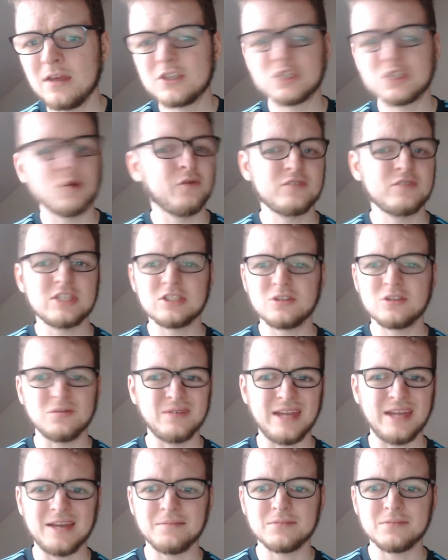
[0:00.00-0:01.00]
So obviously 2
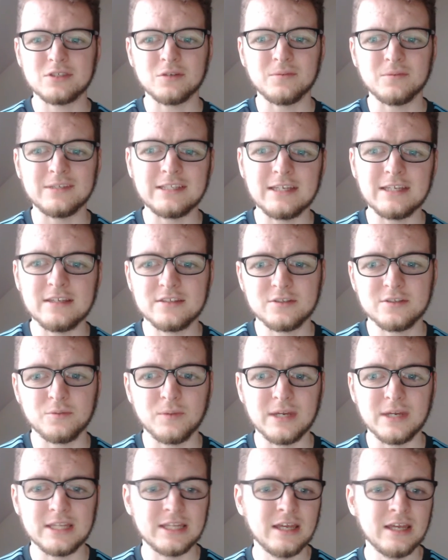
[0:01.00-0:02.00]
games that we need to
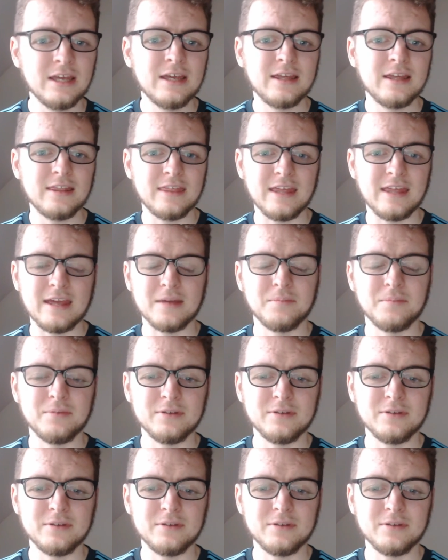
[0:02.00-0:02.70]
win there.